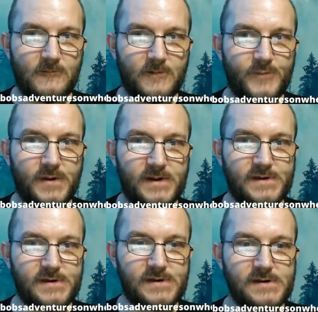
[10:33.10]
I'm pretty
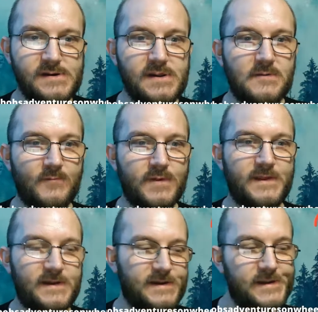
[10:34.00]
sure, but
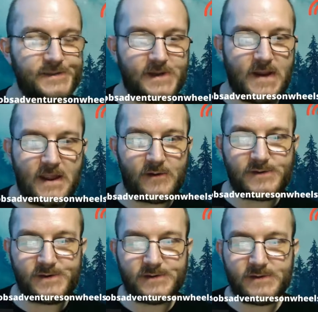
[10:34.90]
they need to get their
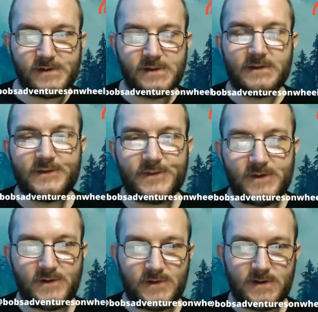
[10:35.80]
hours in.
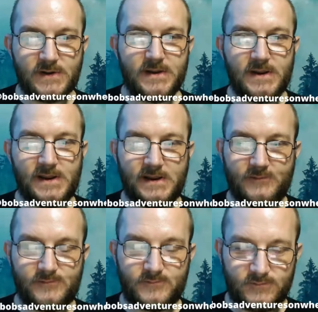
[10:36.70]
So,
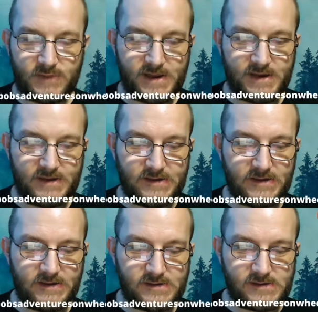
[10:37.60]
and
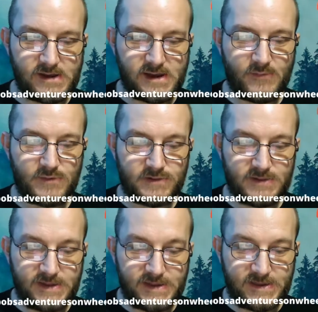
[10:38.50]
I
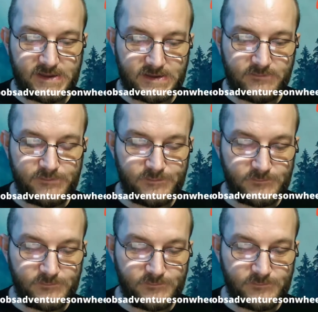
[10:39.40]
believe,